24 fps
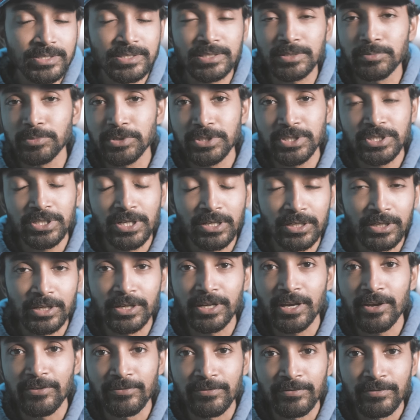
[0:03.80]

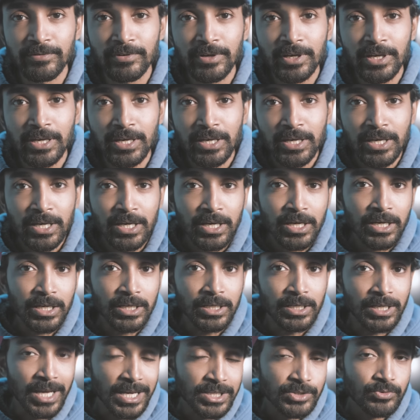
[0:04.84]
CB300F.
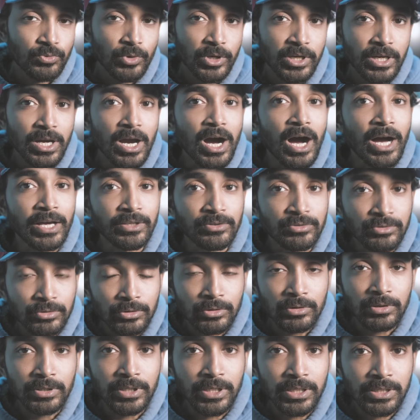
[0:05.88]
Last week I
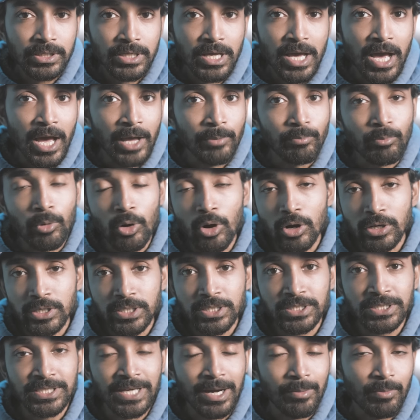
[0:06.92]
sold it and bought
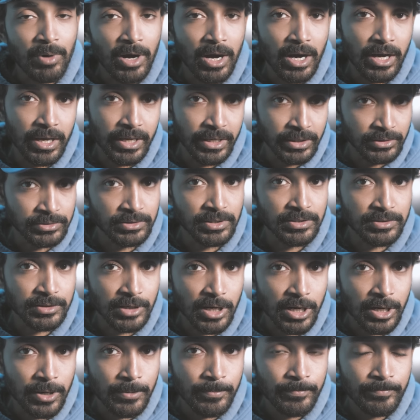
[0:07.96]
Yamaha
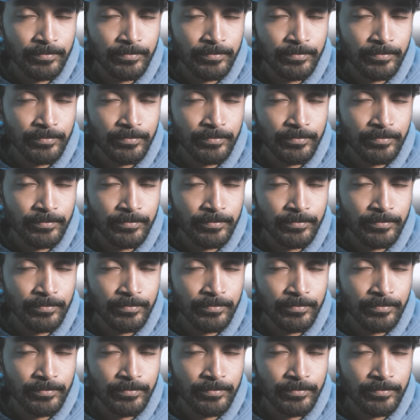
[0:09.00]
XSR.